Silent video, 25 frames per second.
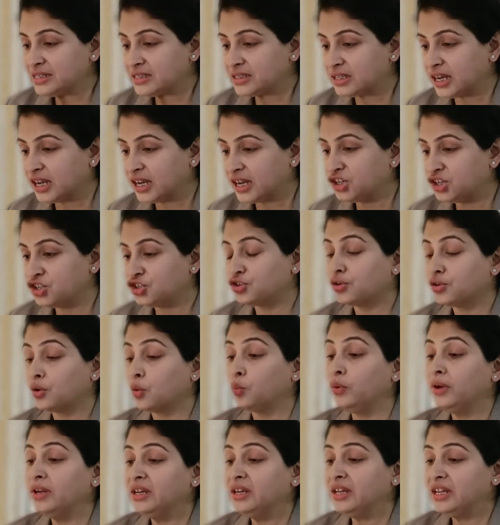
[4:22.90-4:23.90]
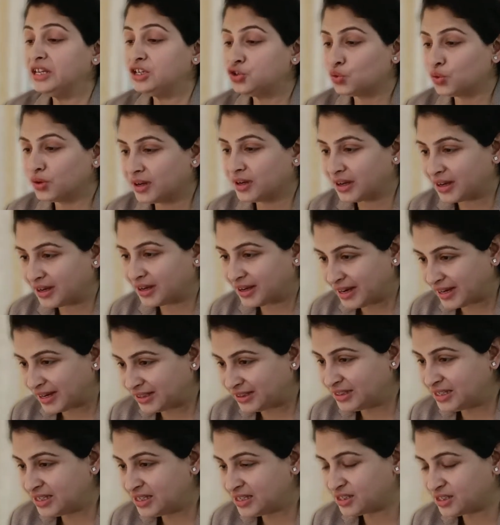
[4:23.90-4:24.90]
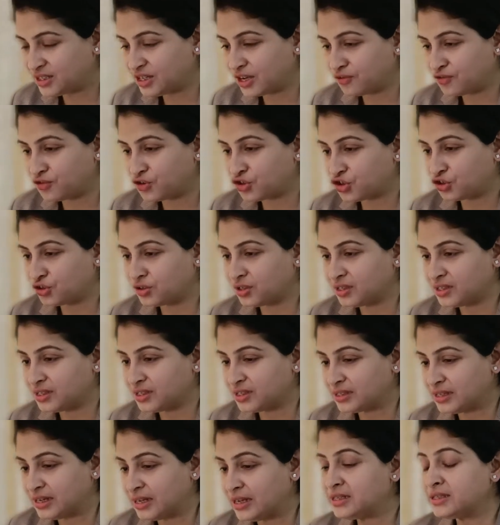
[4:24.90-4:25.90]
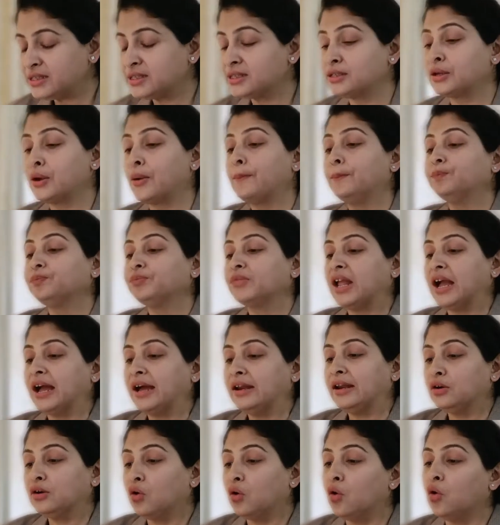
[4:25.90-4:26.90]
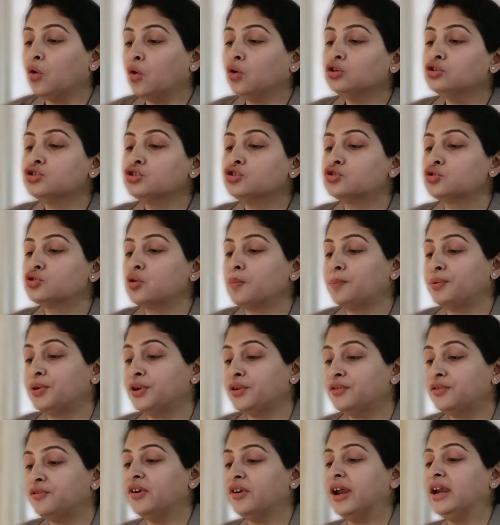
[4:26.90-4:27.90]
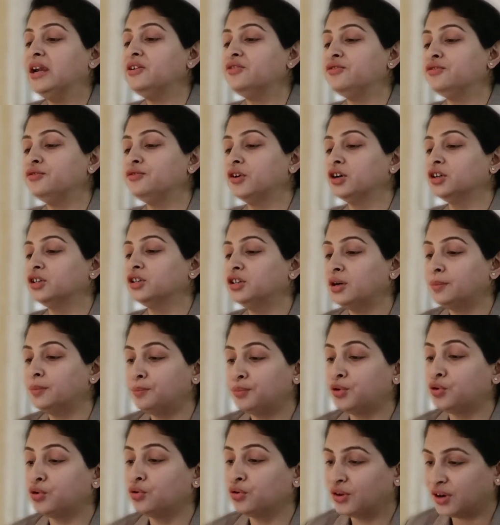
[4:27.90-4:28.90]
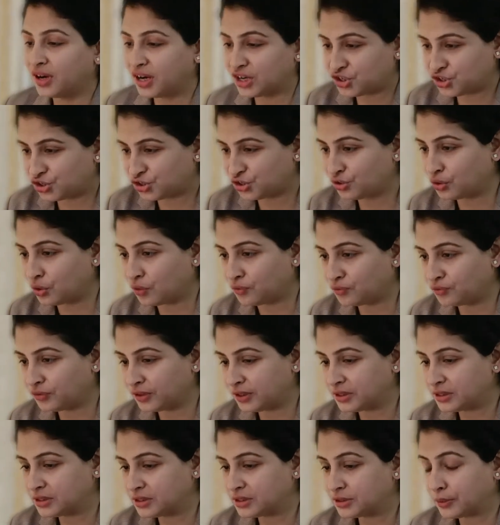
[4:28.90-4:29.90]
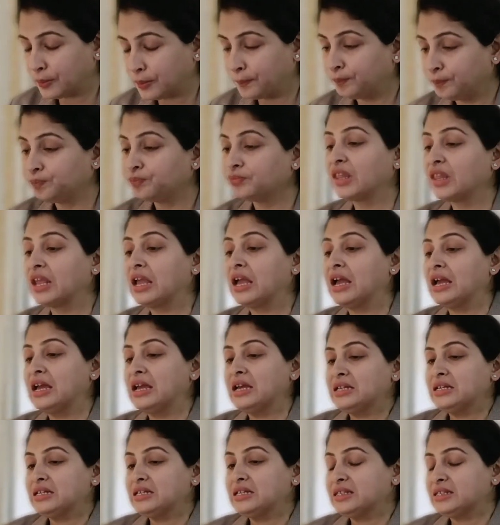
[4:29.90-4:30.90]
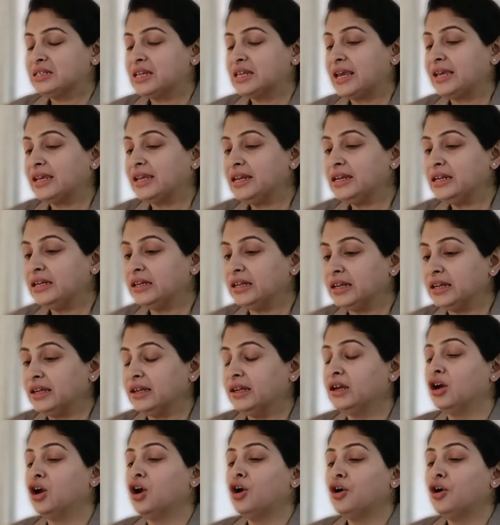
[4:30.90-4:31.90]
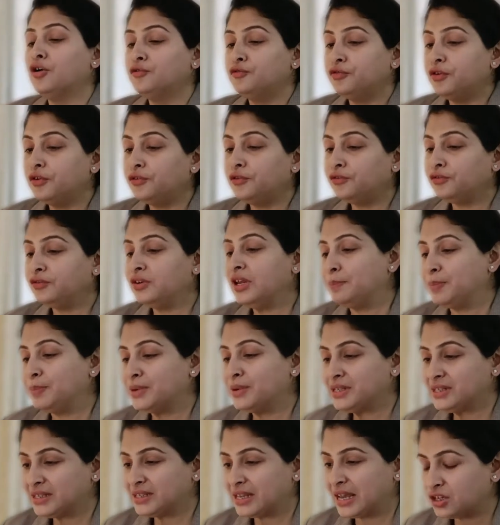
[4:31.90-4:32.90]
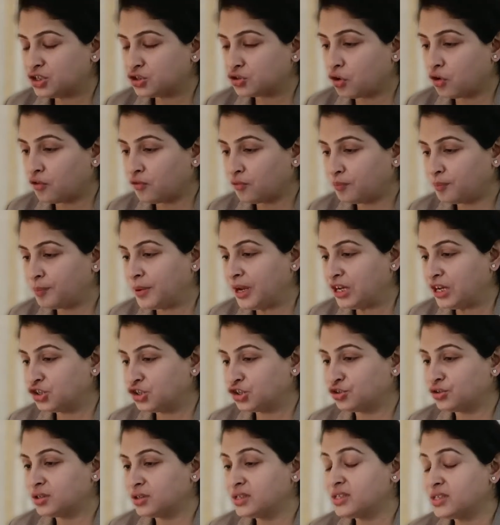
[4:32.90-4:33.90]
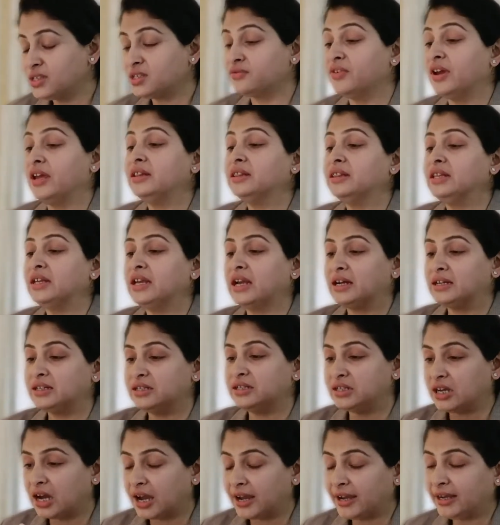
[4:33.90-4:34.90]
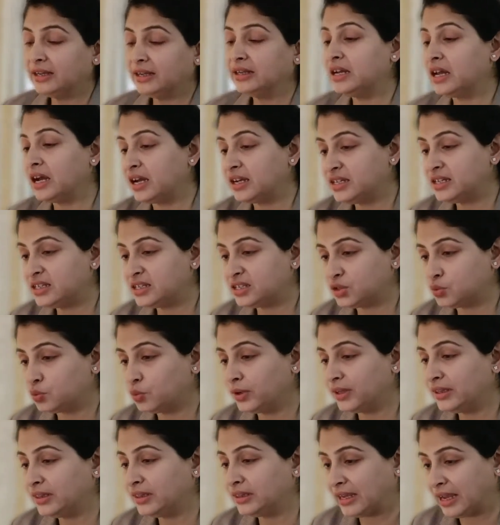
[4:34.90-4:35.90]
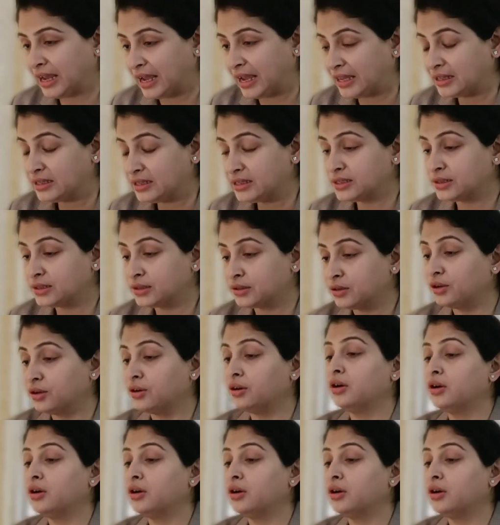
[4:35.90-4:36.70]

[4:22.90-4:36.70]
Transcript: stage, we need to correct these deficiencies and also prevent further progression of it. Secondly, 50% of patients, when they are diagnosed with cancer,